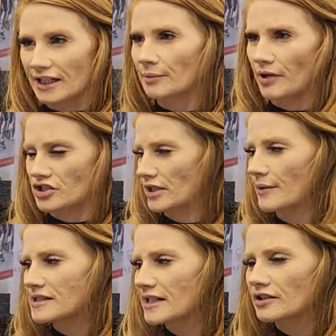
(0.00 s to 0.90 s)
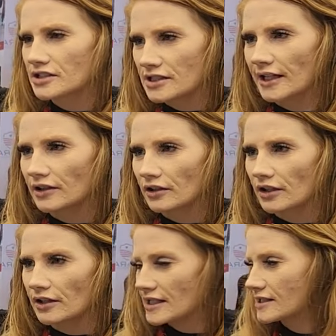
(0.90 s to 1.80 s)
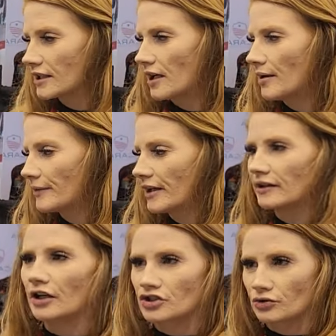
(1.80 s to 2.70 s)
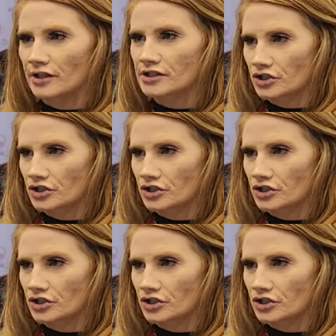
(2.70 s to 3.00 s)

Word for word: slight compression. I would say they're slight, they're a little less um, than our shorts.